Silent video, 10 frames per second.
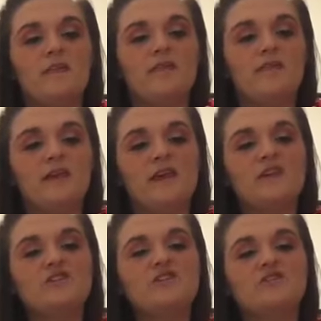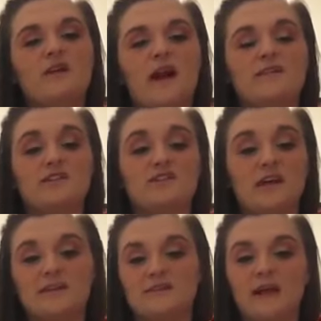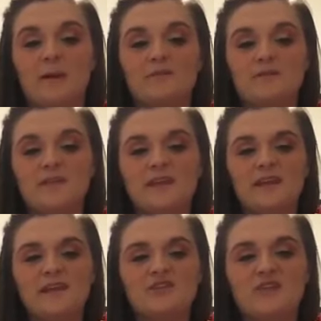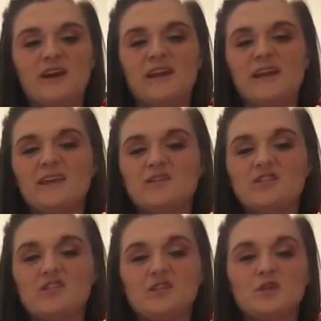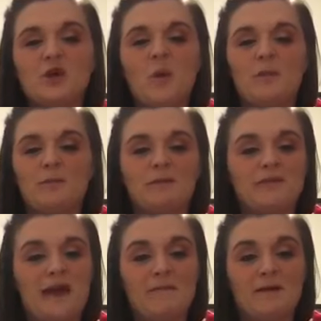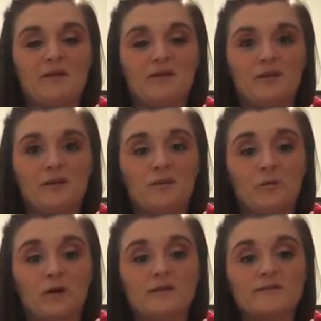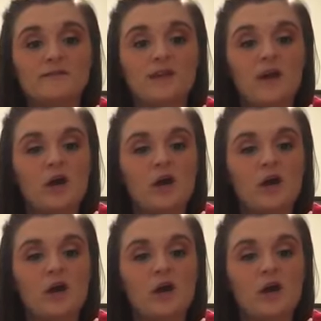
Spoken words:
The hinges cracked and Jack stopped. He tried inching the door open, but that made the creaking worse.